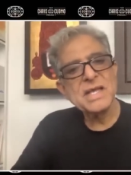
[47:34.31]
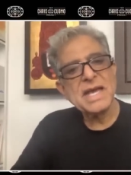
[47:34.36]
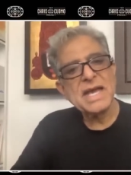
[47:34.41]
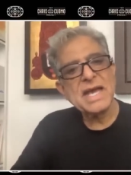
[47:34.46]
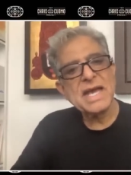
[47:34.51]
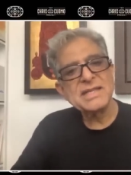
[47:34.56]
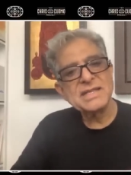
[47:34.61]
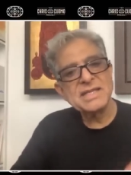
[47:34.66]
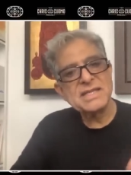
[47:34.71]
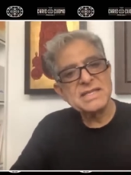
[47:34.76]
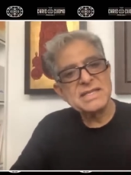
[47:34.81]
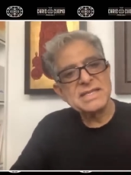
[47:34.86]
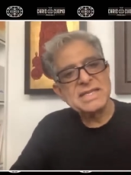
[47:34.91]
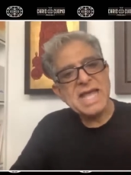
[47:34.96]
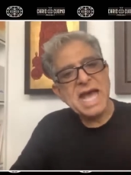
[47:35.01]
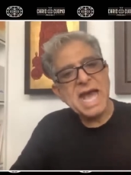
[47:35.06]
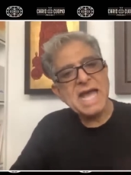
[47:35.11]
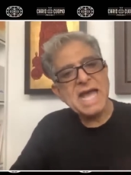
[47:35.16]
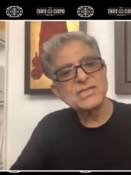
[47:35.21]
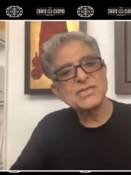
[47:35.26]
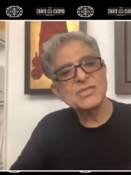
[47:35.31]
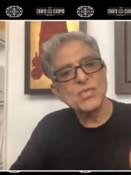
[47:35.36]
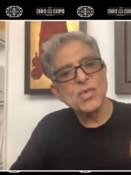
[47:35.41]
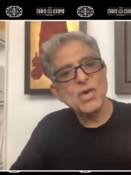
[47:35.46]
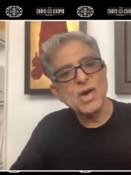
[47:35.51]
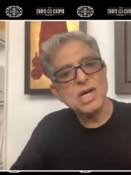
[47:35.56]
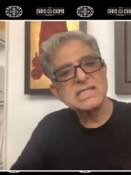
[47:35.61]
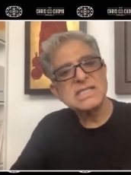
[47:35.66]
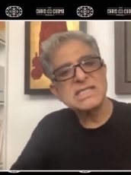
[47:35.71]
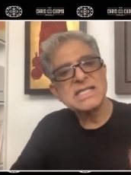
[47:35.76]
And that
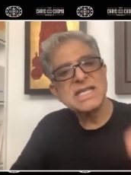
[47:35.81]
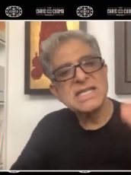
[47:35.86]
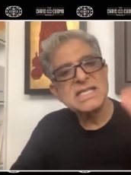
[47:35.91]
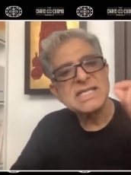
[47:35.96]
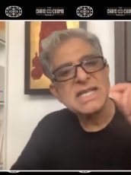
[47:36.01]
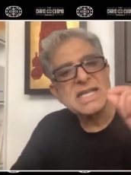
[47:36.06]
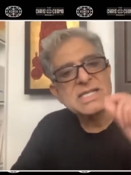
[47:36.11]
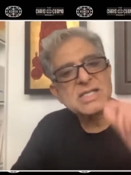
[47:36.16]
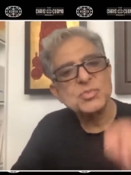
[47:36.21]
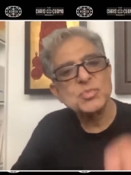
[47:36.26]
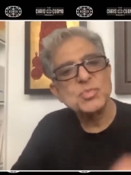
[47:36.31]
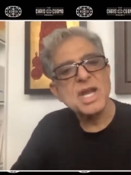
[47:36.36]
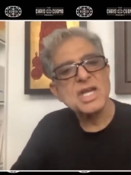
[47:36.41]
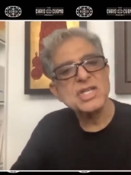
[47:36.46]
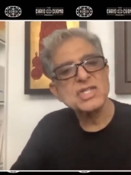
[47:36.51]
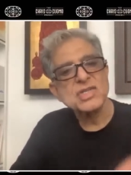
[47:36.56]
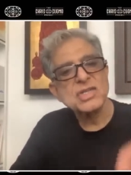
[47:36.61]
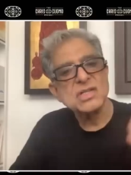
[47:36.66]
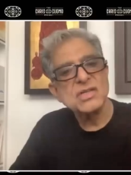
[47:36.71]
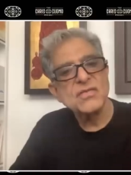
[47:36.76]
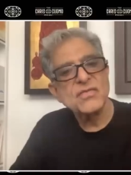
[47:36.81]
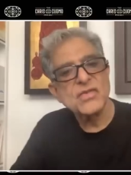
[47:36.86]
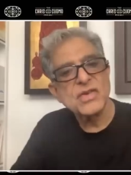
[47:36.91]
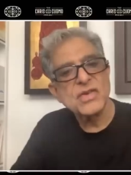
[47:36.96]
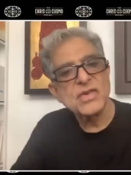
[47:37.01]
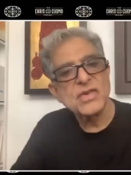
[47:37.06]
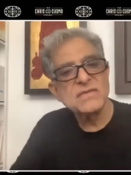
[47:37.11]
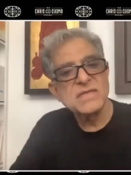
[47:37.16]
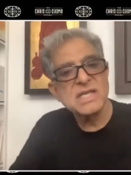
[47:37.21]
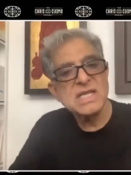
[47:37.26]
was his expression of
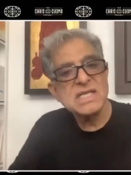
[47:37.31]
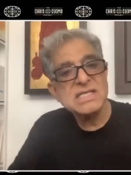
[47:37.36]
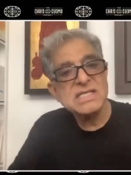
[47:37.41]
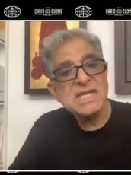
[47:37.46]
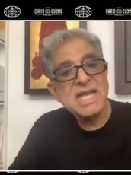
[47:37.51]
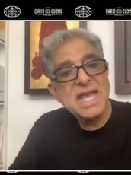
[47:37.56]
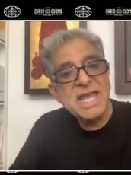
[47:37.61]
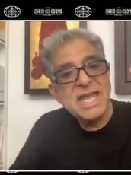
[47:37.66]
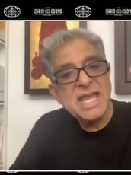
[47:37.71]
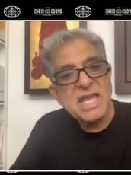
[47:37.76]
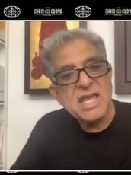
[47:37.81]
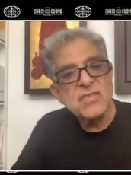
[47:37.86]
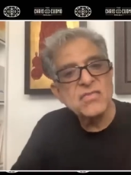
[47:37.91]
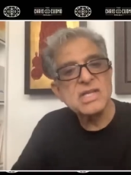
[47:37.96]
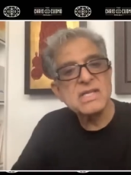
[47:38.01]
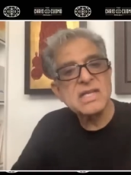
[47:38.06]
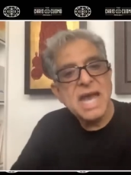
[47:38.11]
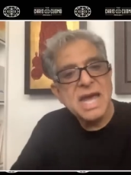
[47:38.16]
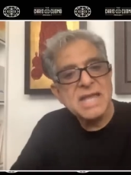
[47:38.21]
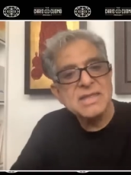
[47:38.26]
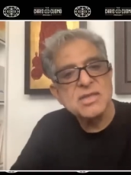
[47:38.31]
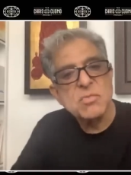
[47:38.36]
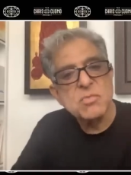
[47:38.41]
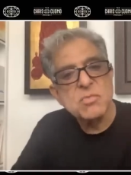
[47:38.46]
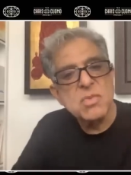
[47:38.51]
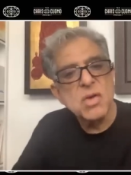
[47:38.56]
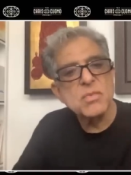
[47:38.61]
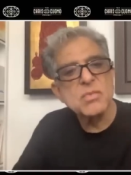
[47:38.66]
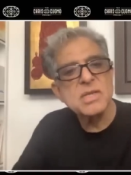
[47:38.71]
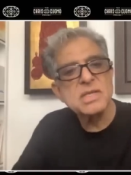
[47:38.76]
forgiveness, even at the
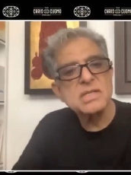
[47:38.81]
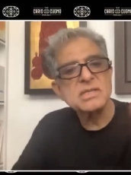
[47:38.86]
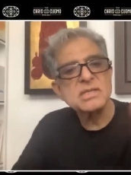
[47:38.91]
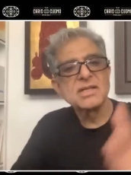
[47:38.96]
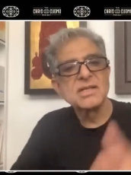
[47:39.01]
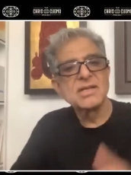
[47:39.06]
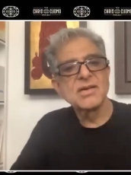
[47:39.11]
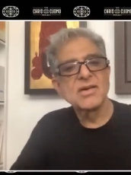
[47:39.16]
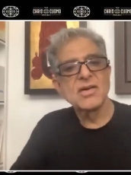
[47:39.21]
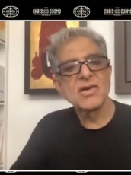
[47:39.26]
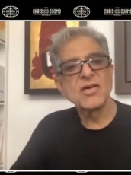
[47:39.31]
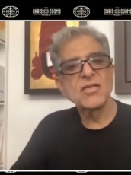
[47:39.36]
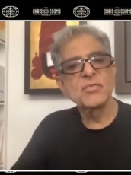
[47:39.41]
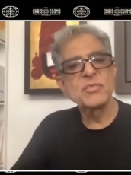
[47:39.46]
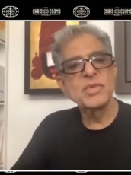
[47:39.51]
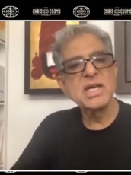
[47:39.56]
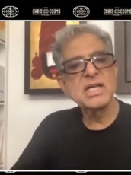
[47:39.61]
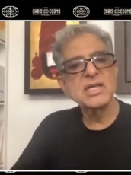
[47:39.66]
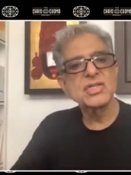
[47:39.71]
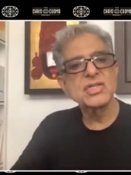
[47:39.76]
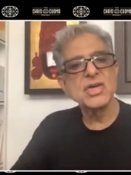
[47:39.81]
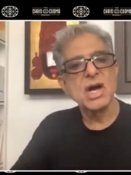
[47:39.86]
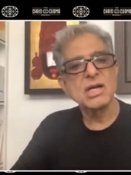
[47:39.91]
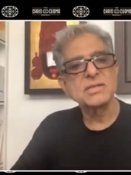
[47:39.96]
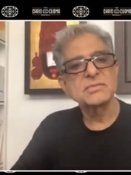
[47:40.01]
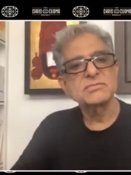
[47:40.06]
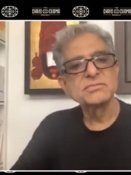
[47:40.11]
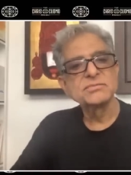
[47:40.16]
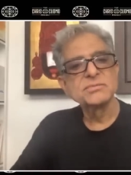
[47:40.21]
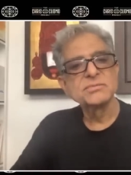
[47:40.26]
moment of being shot.